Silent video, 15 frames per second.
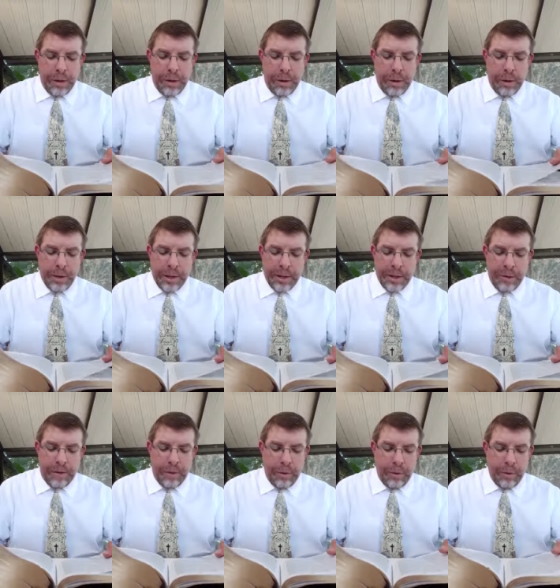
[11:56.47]
holding the
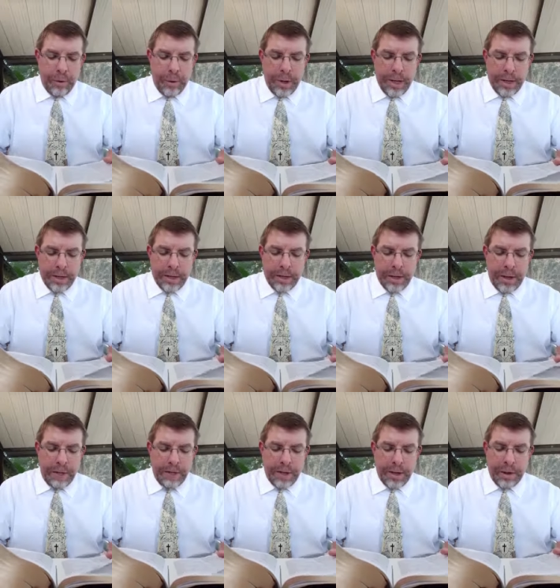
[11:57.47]
four winds
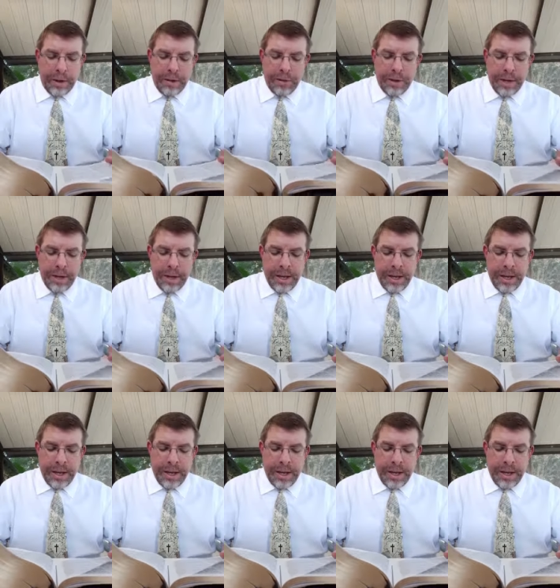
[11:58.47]
of the earth,